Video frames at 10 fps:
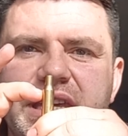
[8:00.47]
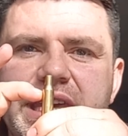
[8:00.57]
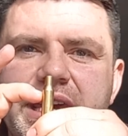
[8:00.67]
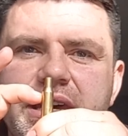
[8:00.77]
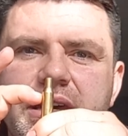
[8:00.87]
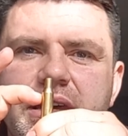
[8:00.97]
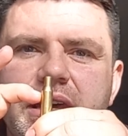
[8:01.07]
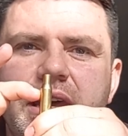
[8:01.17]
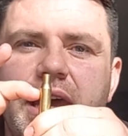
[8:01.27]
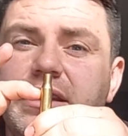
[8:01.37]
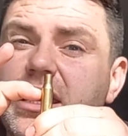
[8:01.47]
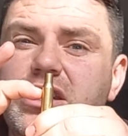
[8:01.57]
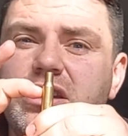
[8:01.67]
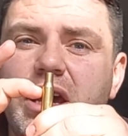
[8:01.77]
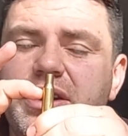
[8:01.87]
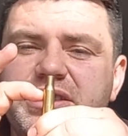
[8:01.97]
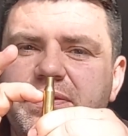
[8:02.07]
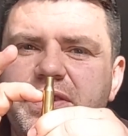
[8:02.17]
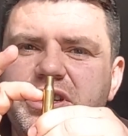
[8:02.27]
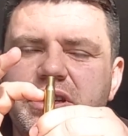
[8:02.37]
here, and then you know it's
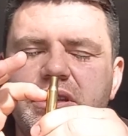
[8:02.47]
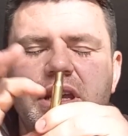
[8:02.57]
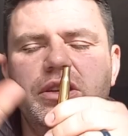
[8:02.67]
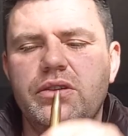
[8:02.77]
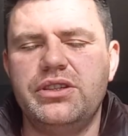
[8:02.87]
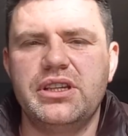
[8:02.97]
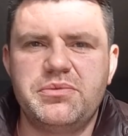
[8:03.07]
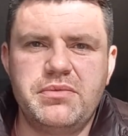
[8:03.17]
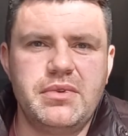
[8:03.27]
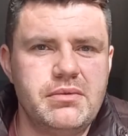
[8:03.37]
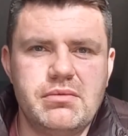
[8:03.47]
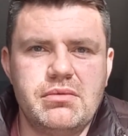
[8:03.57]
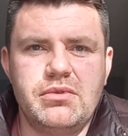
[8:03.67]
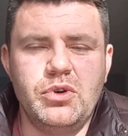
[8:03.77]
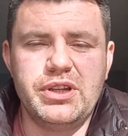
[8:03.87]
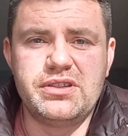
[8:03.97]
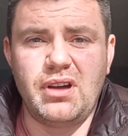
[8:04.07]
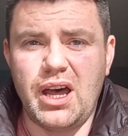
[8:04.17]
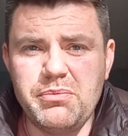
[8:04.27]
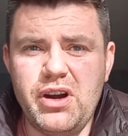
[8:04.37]
sufficient, and you just do a
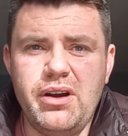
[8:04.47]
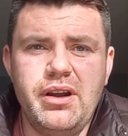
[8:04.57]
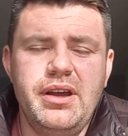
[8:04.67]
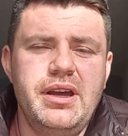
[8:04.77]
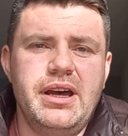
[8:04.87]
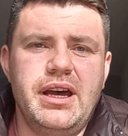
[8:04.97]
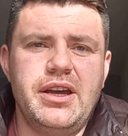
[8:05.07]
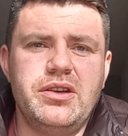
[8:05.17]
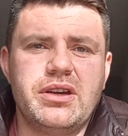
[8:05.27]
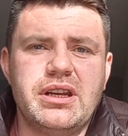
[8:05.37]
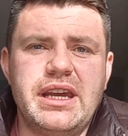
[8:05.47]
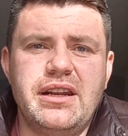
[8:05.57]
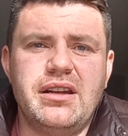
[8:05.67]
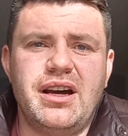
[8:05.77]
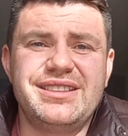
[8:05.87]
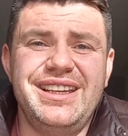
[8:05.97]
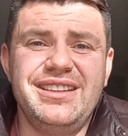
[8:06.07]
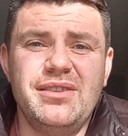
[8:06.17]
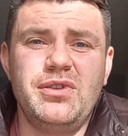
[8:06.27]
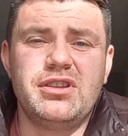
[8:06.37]
timer. You can get a nice
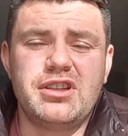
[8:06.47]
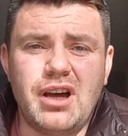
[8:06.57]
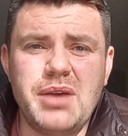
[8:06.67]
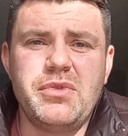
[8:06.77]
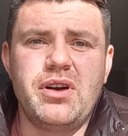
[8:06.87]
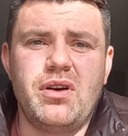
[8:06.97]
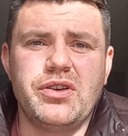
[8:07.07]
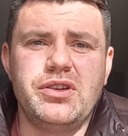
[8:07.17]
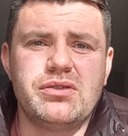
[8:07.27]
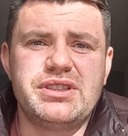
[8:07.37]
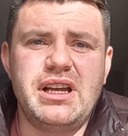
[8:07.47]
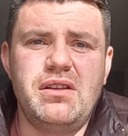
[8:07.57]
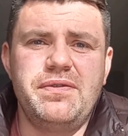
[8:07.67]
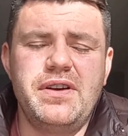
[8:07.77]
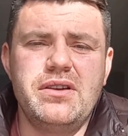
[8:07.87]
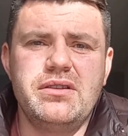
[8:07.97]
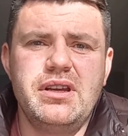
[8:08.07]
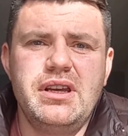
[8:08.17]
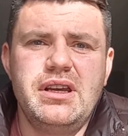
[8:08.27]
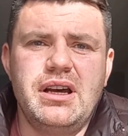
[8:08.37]
interval timer on your cell phone.
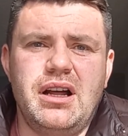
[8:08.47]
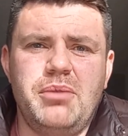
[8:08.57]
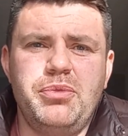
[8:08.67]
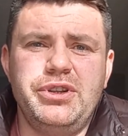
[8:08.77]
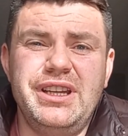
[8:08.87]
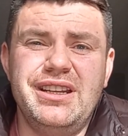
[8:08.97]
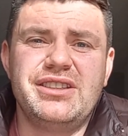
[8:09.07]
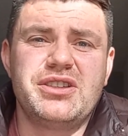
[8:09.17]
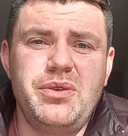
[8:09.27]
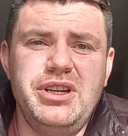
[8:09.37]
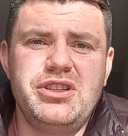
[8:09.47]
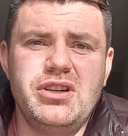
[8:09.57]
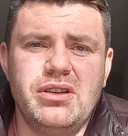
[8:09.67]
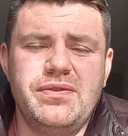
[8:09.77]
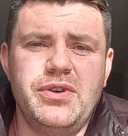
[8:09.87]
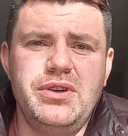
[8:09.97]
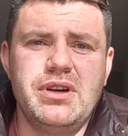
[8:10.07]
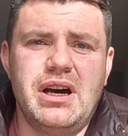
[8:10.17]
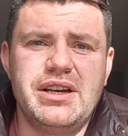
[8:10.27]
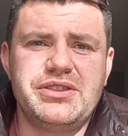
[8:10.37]
I'll put in a screenshot for you
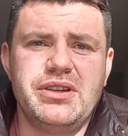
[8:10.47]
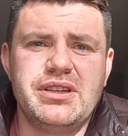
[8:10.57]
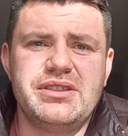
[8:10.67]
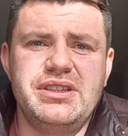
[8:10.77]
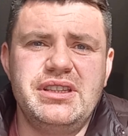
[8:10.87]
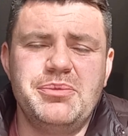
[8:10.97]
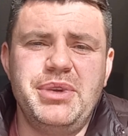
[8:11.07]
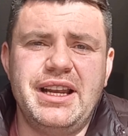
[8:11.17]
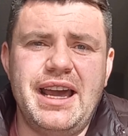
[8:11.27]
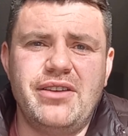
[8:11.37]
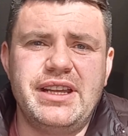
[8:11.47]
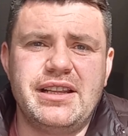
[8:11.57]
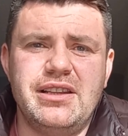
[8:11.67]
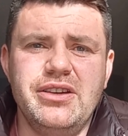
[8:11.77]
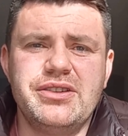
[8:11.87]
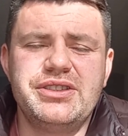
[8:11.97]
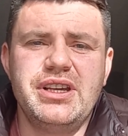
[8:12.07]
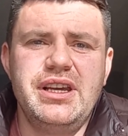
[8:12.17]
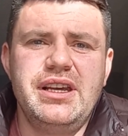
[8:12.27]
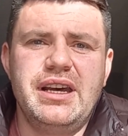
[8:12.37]
guys so you can see typically how that looks.
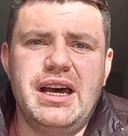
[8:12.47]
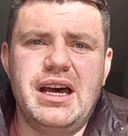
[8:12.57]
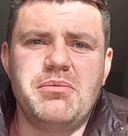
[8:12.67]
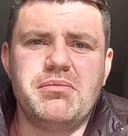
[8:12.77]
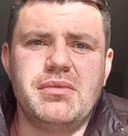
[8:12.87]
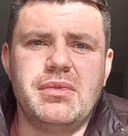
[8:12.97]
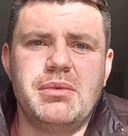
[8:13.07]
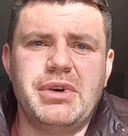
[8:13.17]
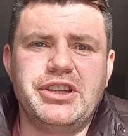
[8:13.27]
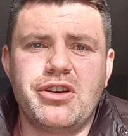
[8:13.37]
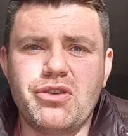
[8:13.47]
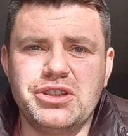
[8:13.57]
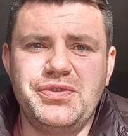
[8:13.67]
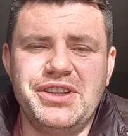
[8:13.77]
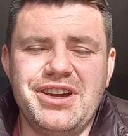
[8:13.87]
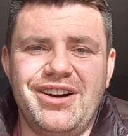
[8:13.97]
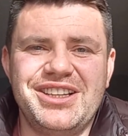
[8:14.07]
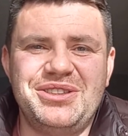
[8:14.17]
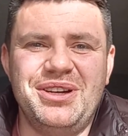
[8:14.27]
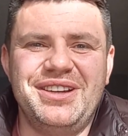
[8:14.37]
But the CrossFit
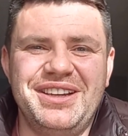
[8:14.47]
guys,